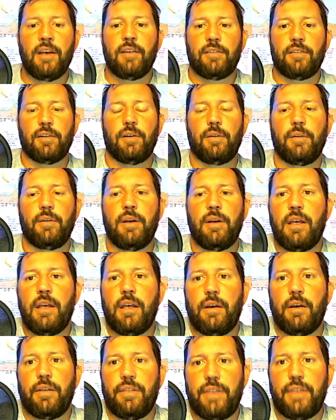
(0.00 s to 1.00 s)
so
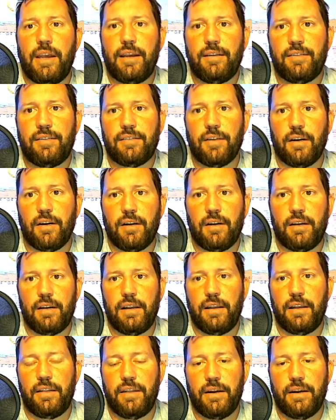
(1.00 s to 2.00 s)
they started
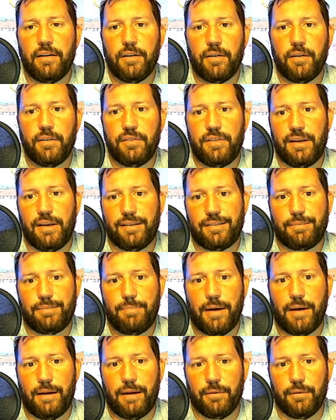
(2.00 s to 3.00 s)
in their own death
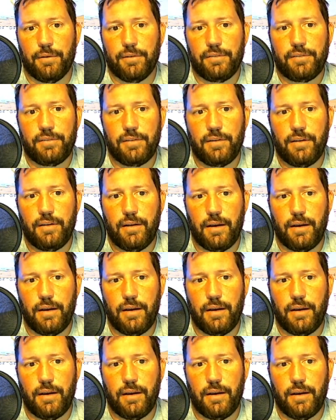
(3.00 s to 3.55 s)
spirals,